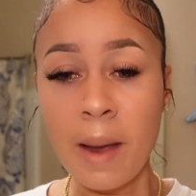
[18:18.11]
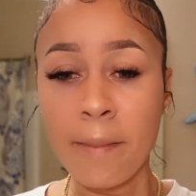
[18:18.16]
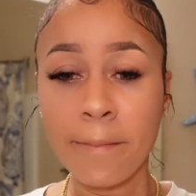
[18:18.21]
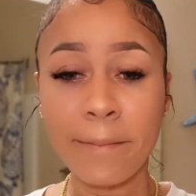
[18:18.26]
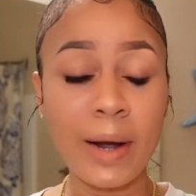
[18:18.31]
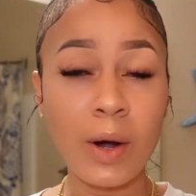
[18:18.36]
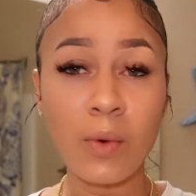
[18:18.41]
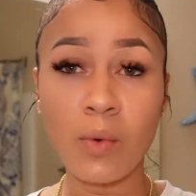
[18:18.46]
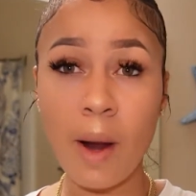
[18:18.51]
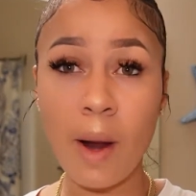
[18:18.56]

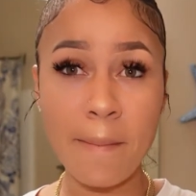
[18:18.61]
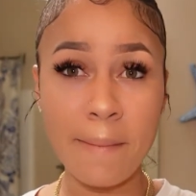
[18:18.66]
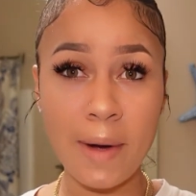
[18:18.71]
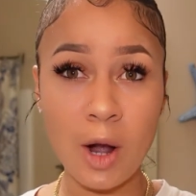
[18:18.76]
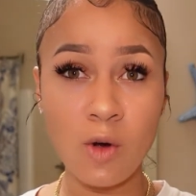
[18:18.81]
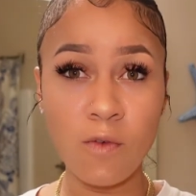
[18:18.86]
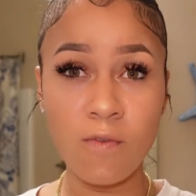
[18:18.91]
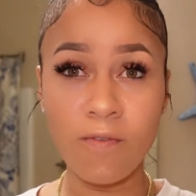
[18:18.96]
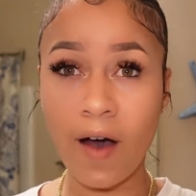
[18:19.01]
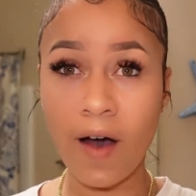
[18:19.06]
But we're
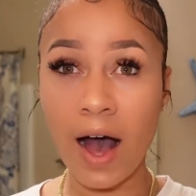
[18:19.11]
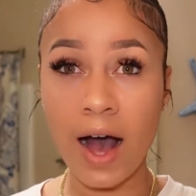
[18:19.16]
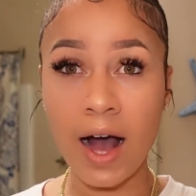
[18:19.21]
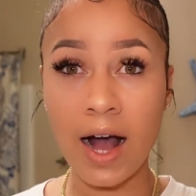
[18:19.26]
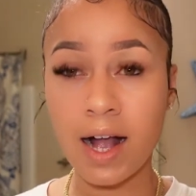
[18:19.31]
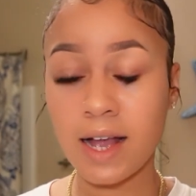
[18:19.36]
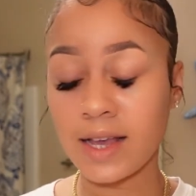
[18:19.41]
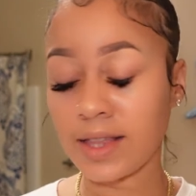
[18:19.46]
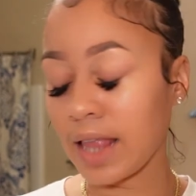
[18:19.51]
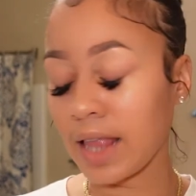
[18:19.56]
both
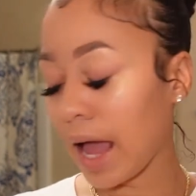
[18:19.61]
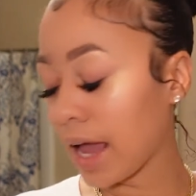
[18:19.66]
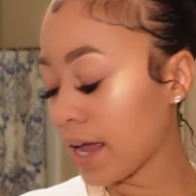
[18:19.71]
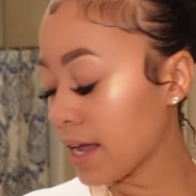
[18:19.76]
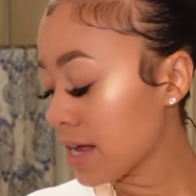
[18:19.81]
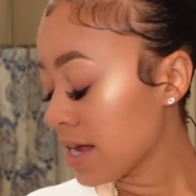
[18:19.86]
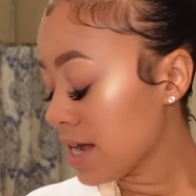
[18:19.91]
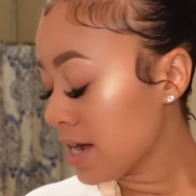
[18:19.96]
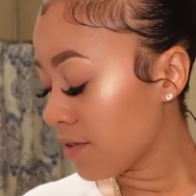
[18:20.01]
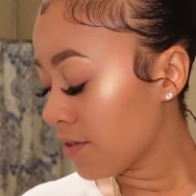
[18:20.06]
fine,
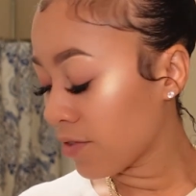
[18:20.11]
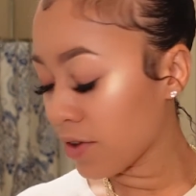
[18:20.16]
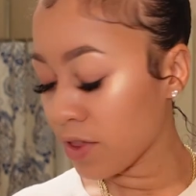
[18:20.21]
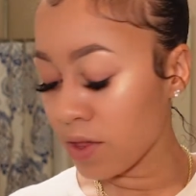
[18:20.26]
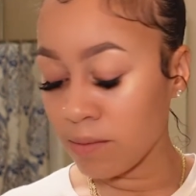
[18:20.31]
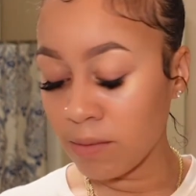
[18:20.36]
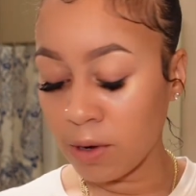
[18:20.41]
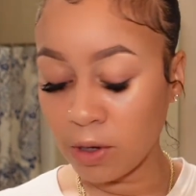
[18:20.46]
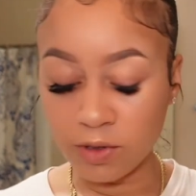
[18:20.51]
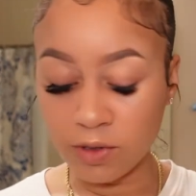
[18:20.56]
like, for
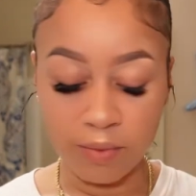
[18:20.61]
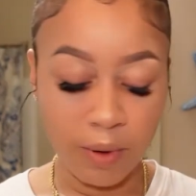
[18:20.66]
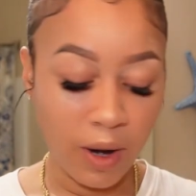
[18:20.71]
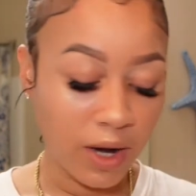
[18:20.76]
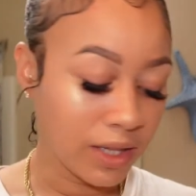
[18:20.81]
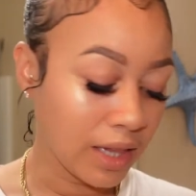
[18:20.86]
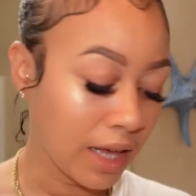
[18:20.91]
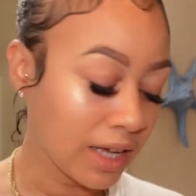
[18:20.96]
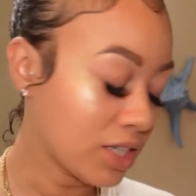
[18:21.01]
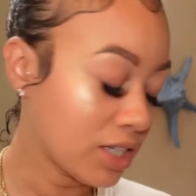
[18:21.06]
the most
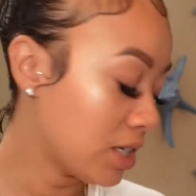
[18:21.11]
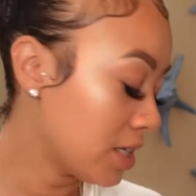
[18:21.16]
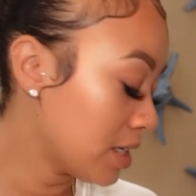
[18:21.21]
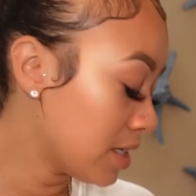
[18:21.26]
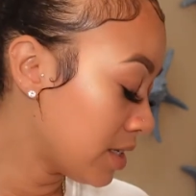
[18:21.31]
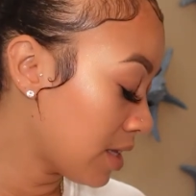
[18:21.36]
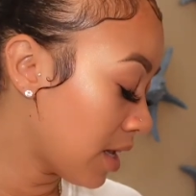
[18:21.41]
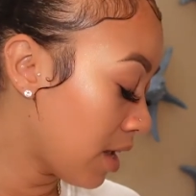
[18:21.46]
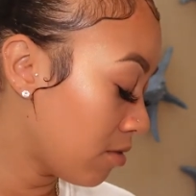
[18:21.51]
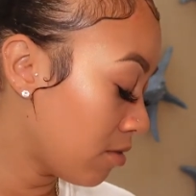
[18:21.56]
part. Like, she
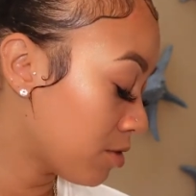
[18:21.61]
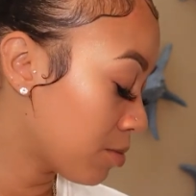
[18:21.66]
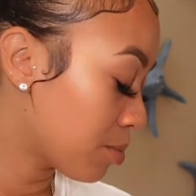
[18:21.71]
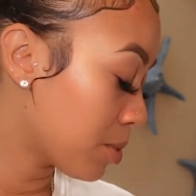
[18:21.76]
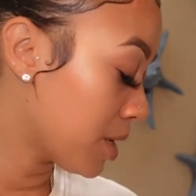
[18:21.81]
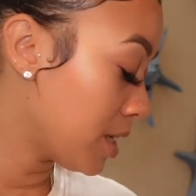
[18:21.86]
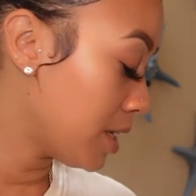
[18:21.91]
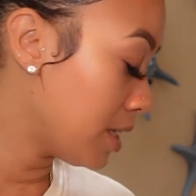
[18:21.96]
seems pretty